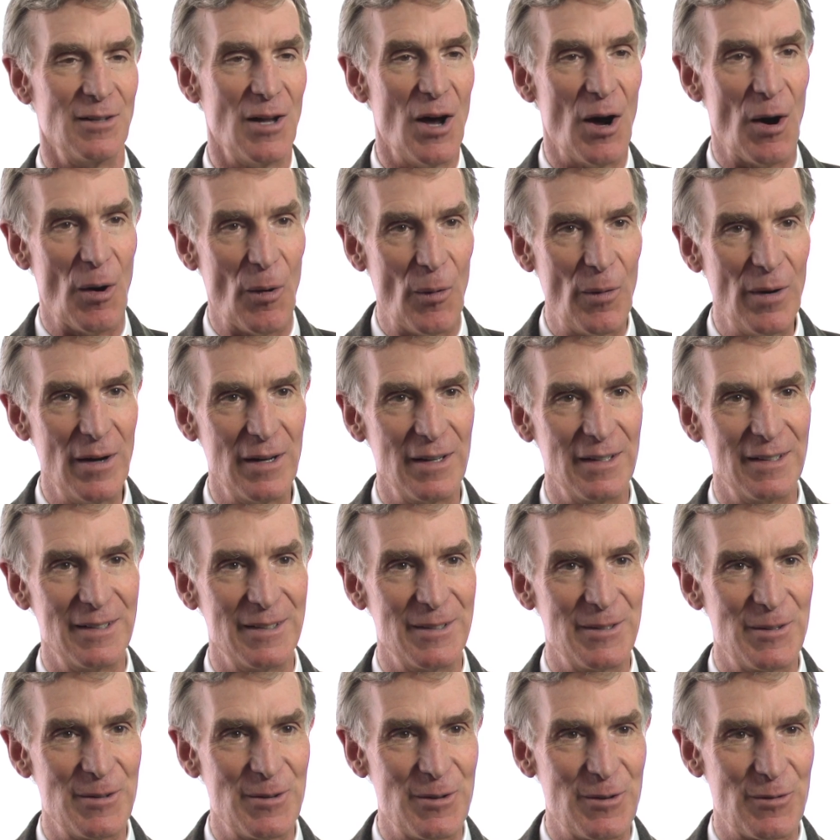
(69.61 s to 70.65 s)
No,
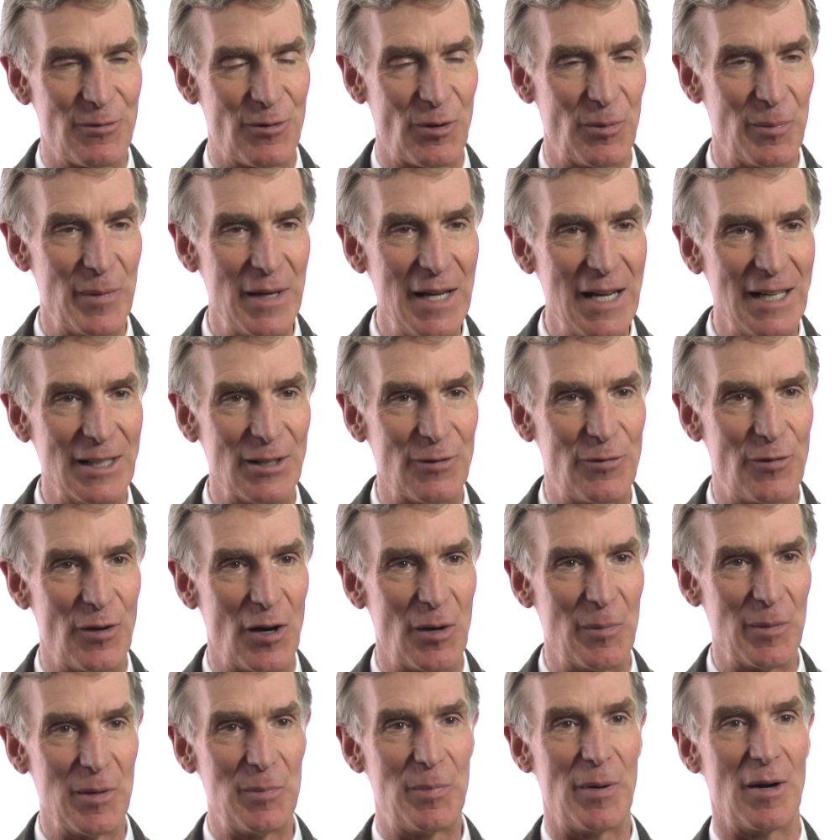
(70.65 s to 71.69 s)
for me, the
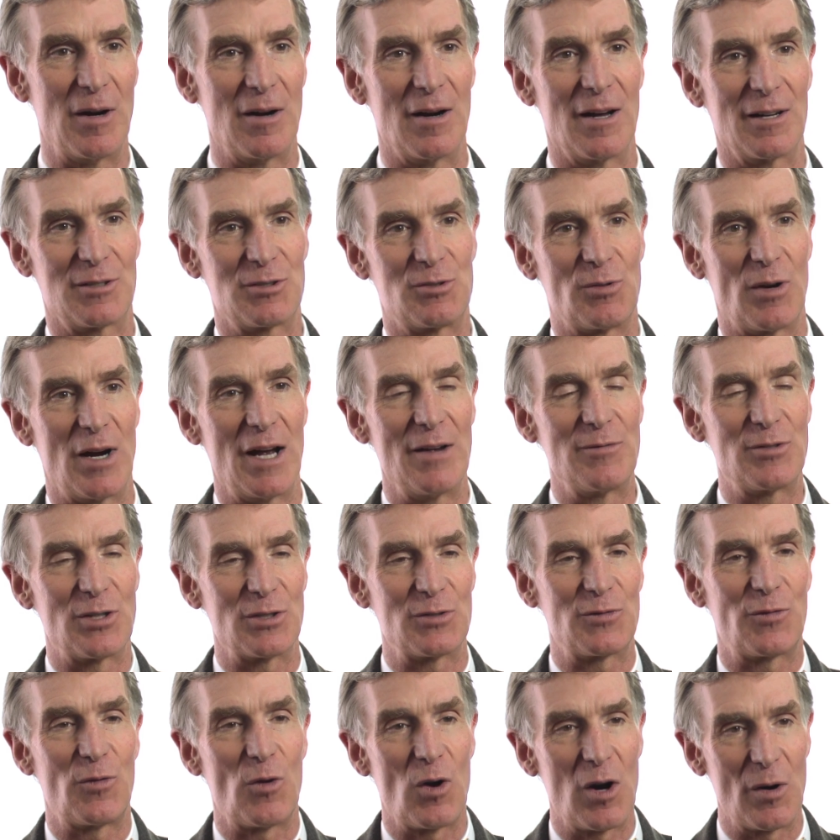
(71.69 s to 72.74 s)
Fermi paradox drives
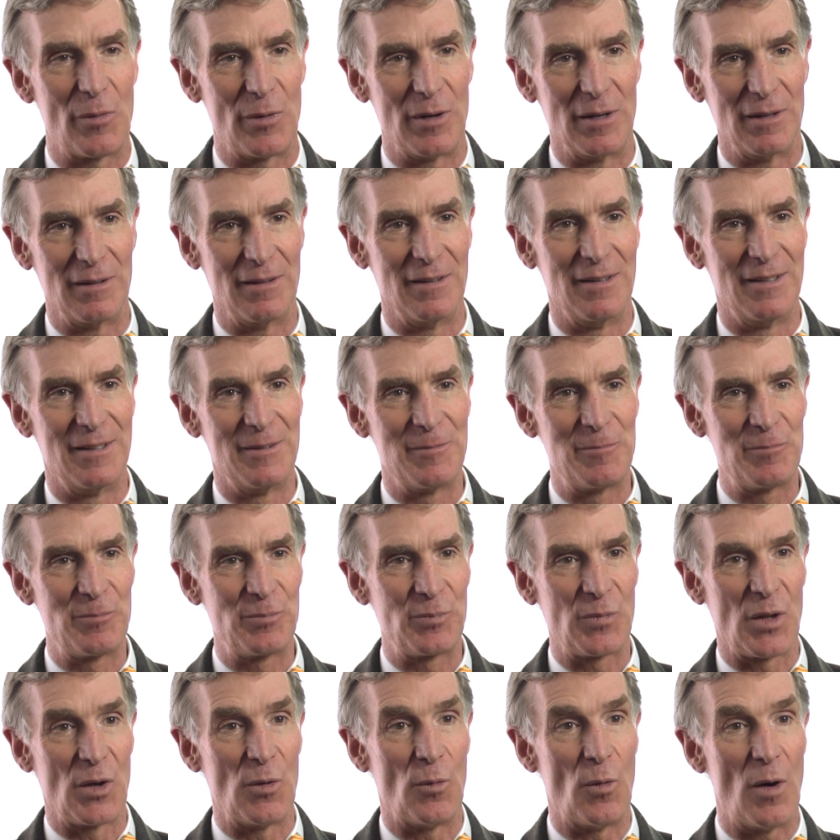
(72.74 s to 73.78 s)
us forward.
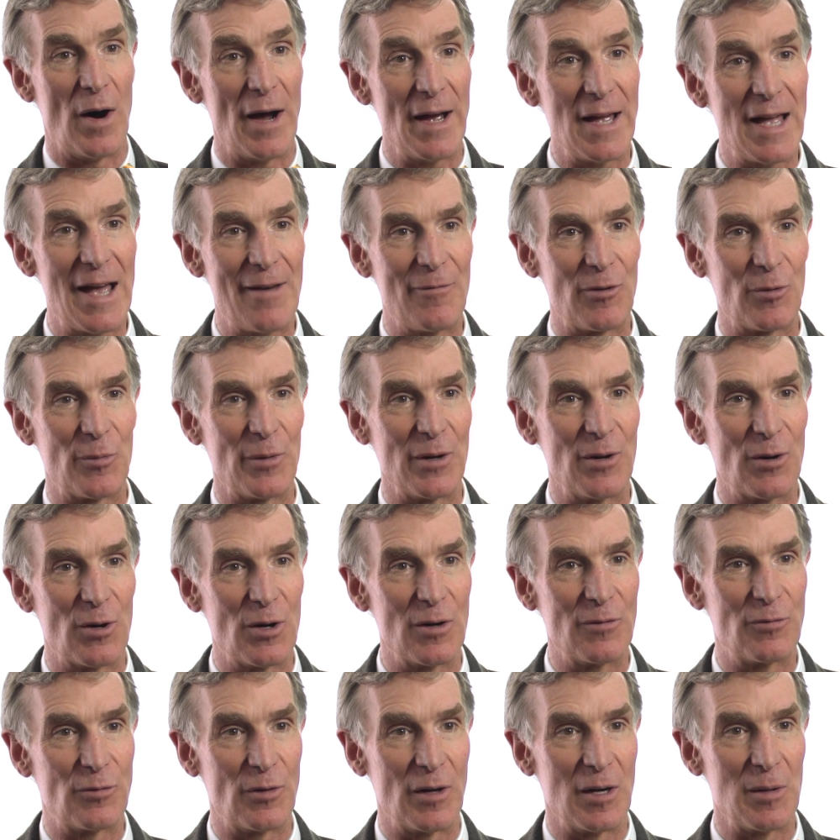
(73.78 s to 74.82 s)
Why haven't we
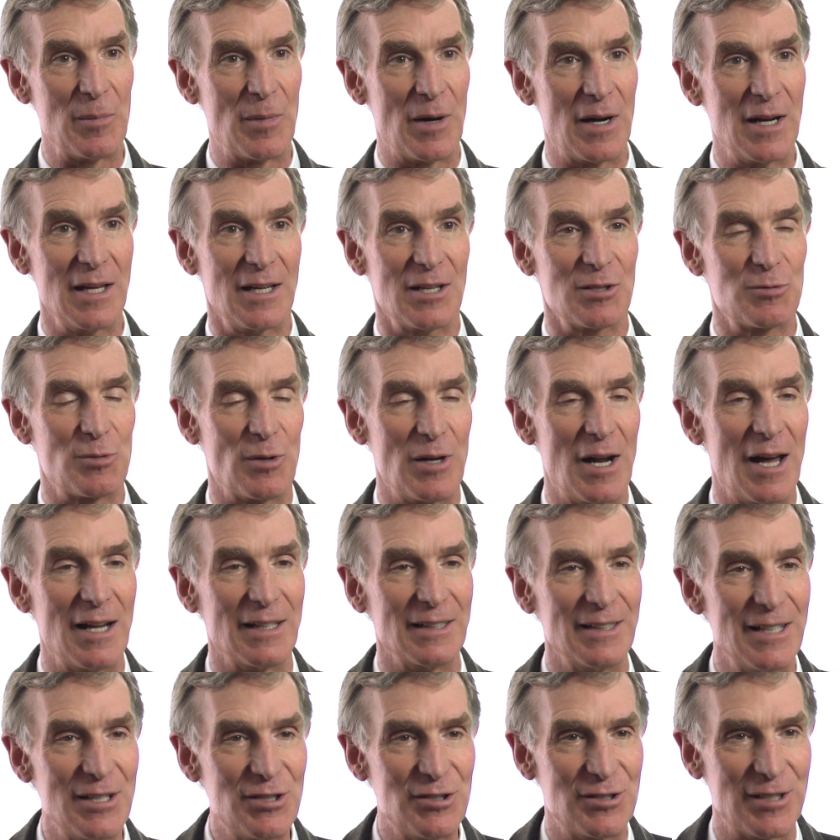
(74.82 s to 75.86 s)
heard from anybody? Because we're
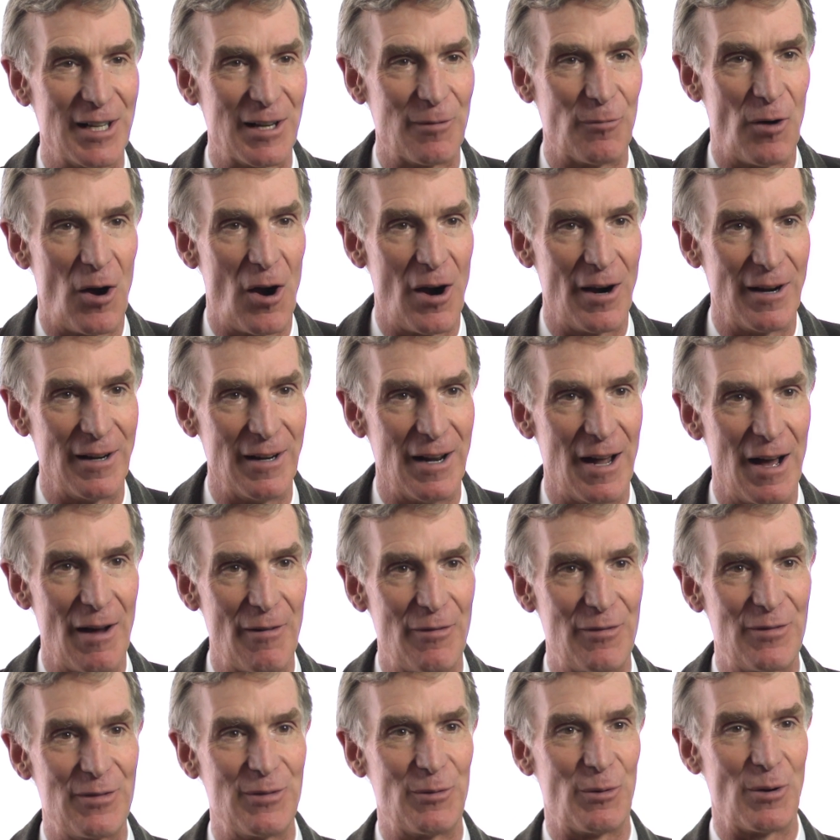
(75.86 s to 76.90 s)
not listening hard
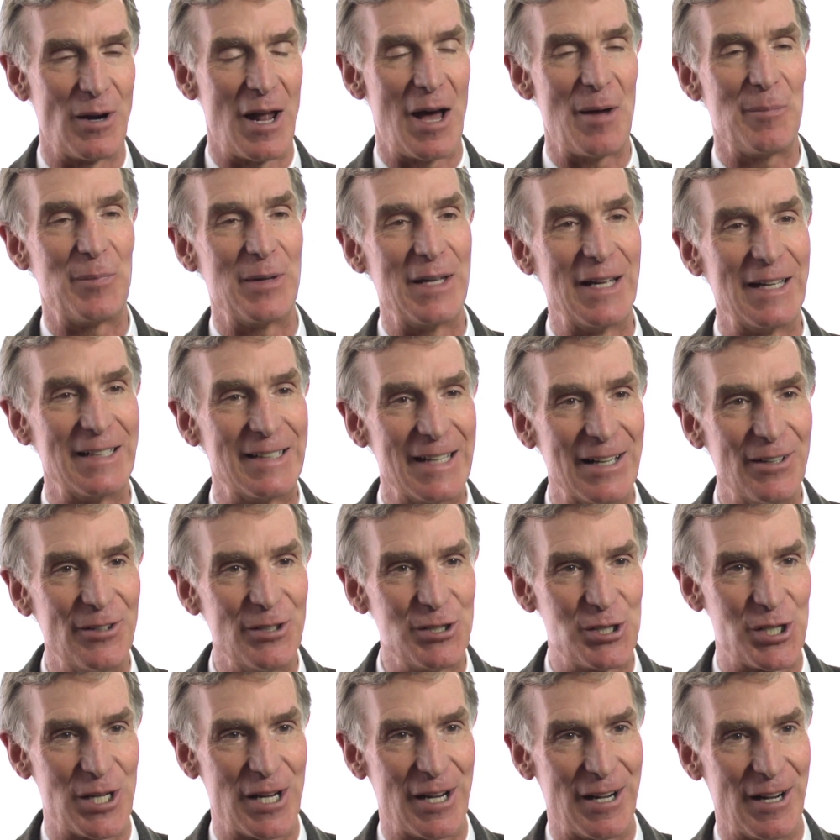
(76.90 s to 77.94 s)
enough. We're not being
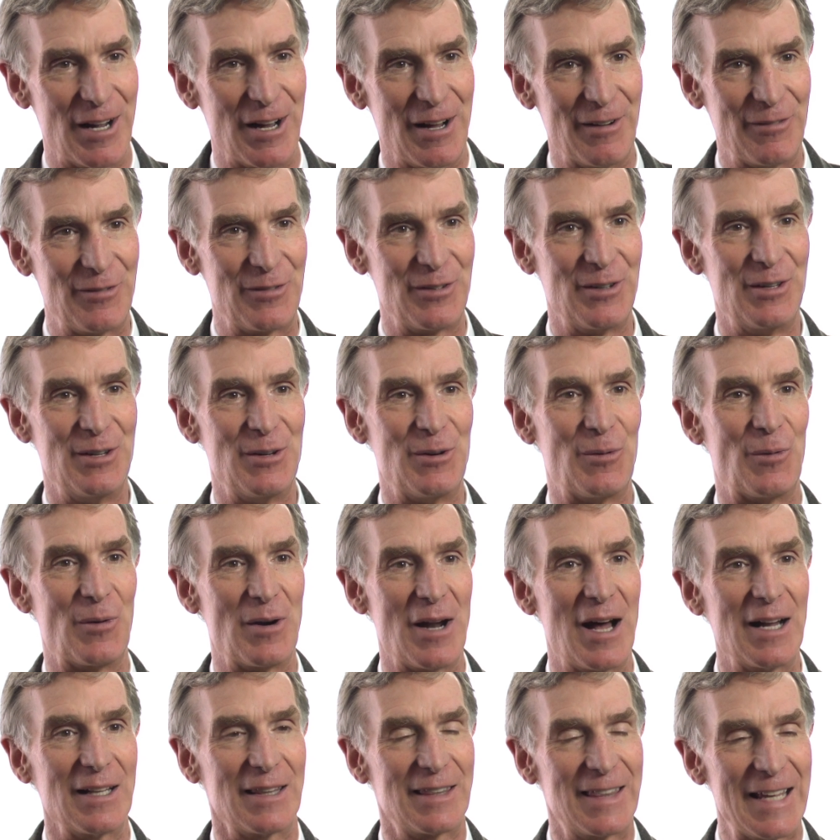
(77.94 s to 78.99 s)
diligent enough.
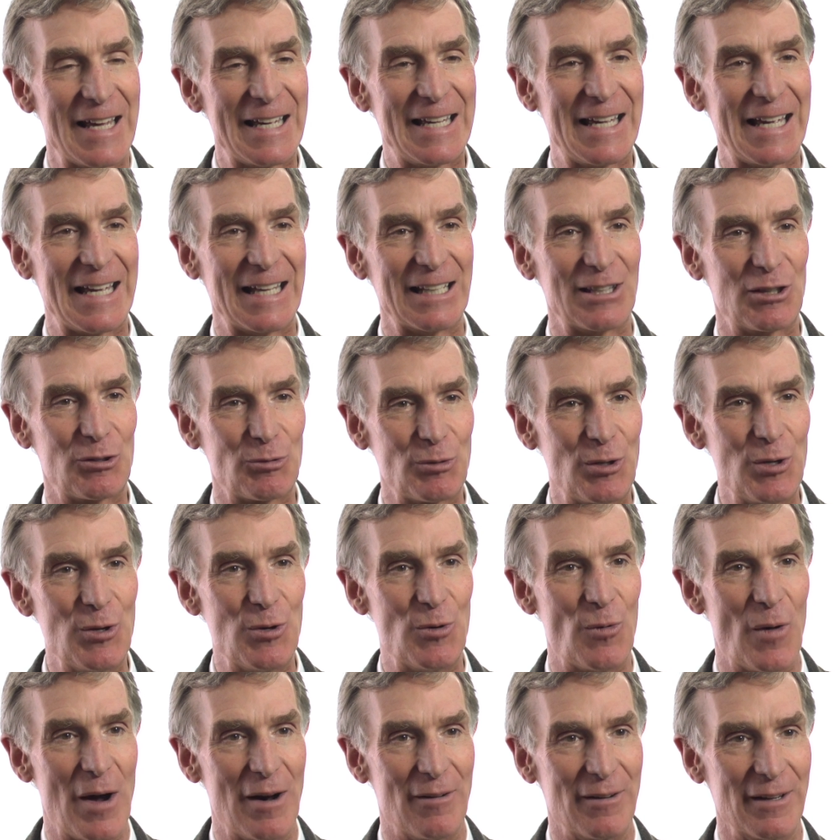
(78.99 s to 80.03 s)
We're not thinking it
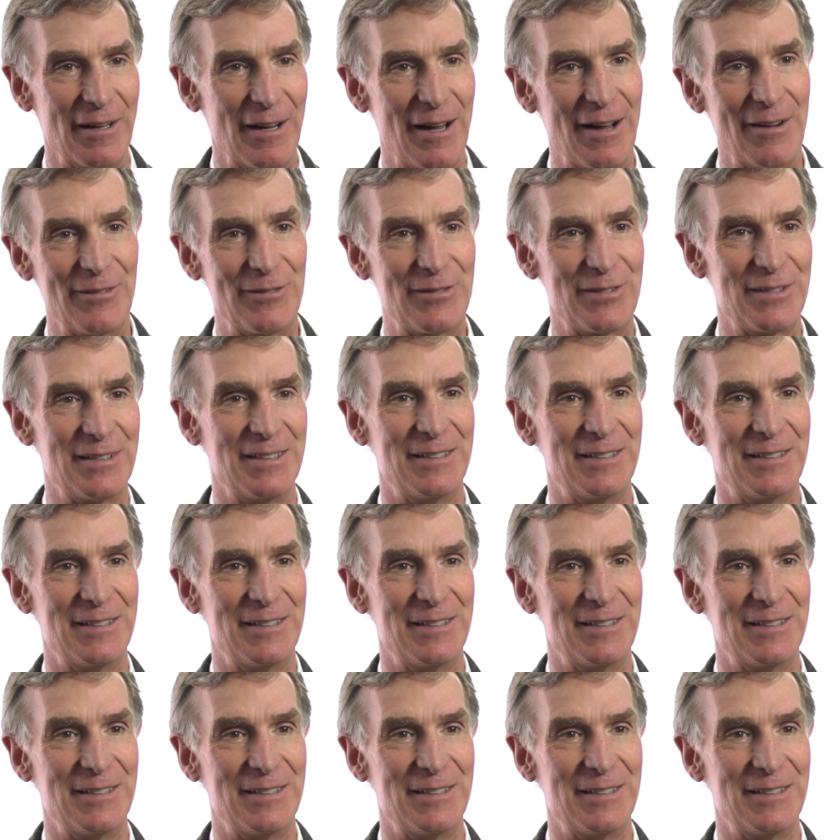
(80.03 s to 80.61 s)
through well enough.